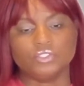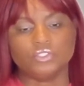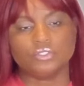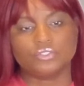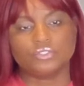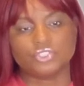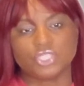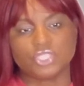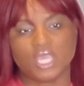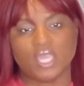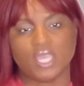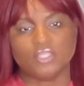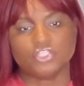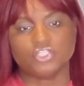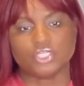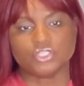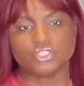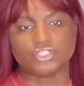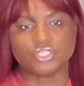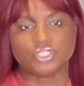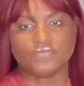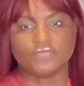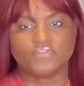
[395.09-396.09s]
to change and
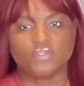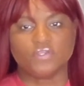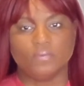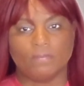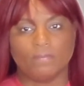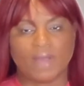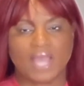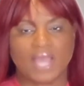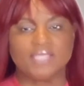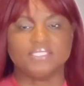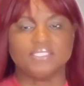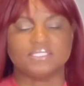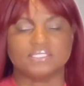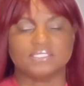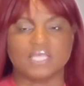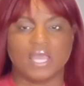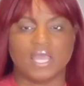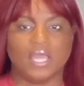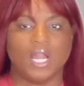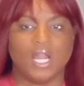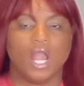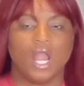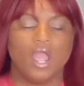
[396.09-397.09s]
shift your
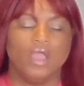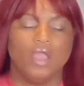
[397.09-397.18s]
mindset